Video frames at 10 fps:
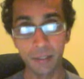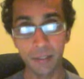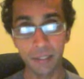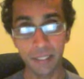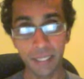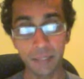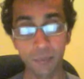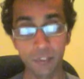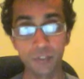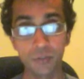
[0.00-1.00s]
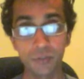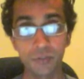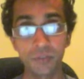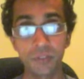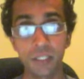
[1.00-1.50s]
can
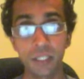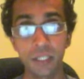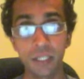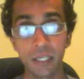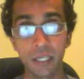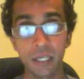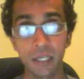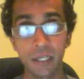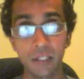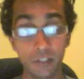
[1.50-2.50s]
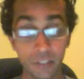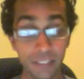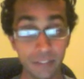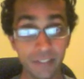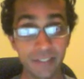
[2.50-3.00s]
produce
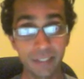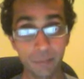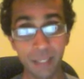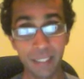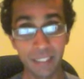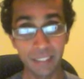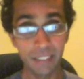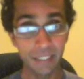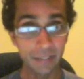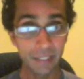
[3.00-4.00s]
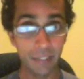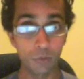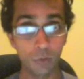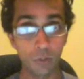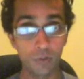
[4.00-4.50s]
investing money in that
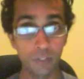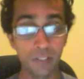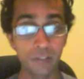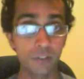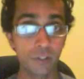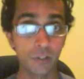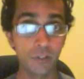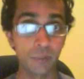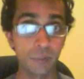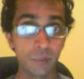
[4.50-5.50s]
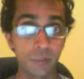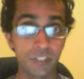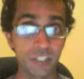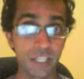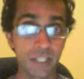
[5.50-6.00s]
quadrant, so it might be
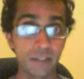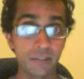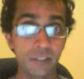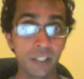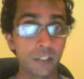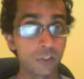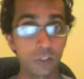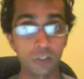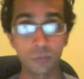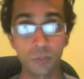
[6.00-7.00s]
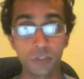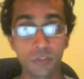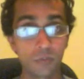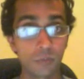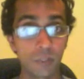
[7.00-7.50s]
shares, stocks,
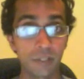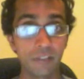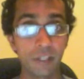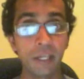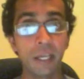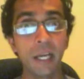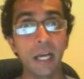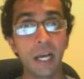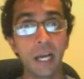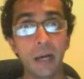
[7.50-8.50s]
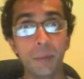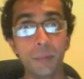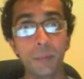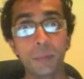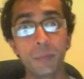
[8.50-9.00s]
bonds, whatever,
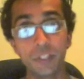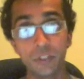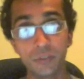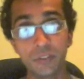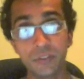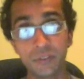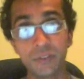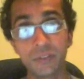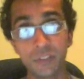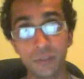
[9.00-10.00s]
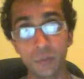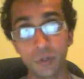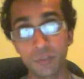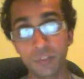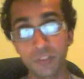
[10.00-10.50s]
produces certain
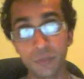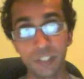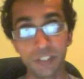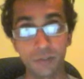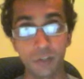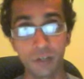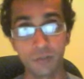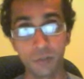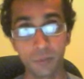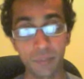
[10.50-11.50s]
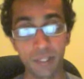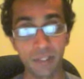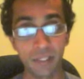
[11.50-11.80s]
profits to be derived from that.